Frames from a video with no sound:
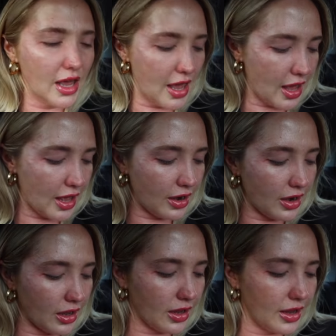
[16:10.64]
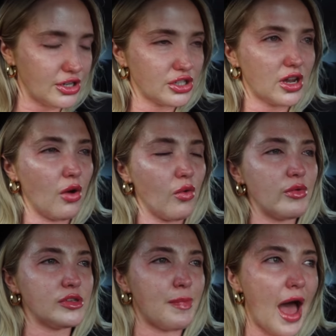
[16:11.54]
And it just got, it
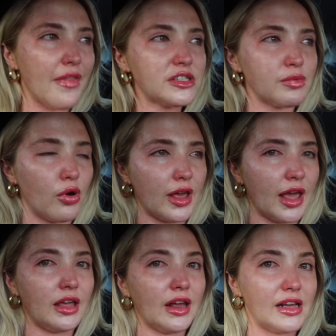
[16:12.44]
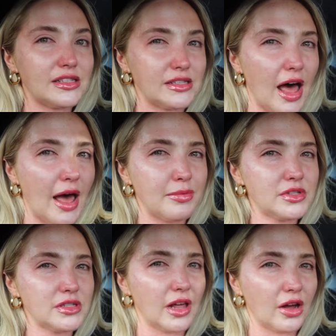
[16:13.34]
was bad this morning and I
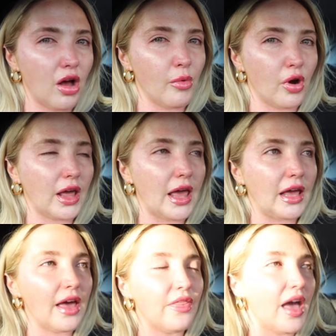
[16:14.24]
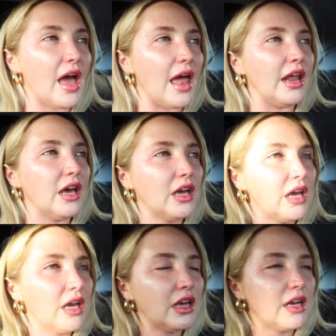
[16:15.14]
slept like all morning, and
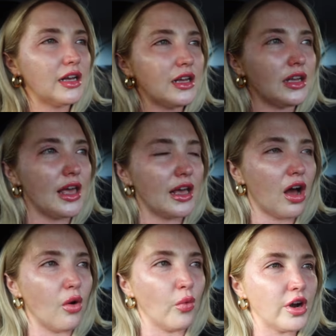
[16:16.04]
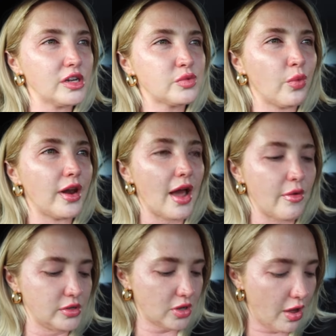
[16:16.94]
then it got worse when I
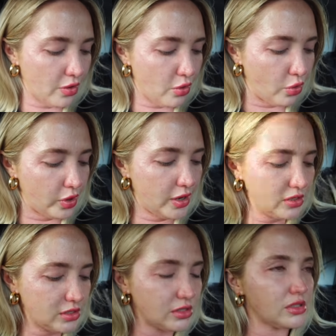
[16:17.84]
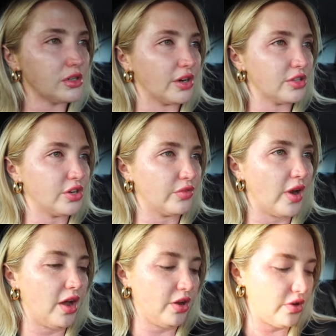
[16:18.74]
was on the horse. You're gonna turn
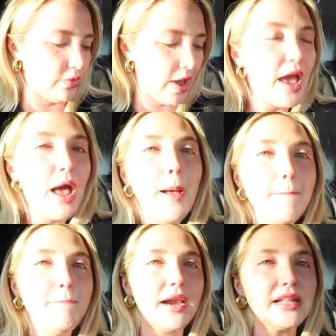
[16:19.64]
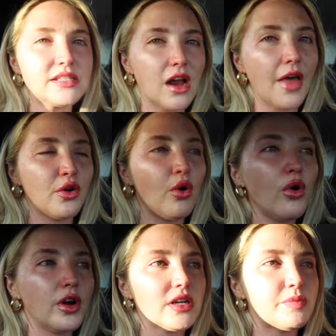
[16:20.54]
right on Greenway. But it's not the
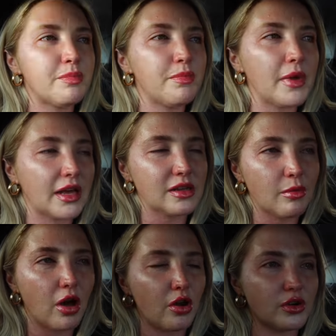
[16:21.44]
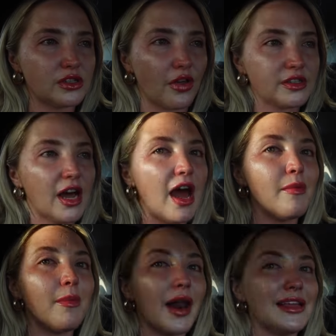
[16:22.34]
horse because I'm on horses all the
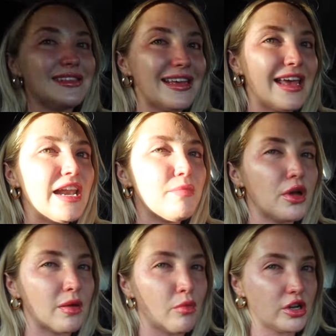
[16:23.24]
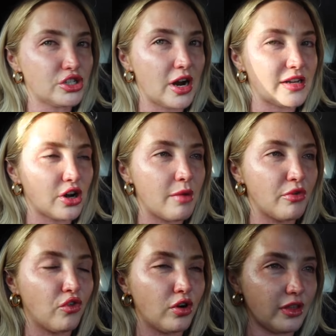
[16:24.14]
time, but I did put the moisturizer on
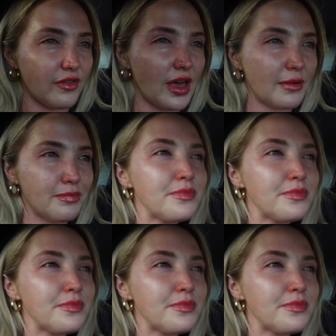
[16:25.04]
before leaving.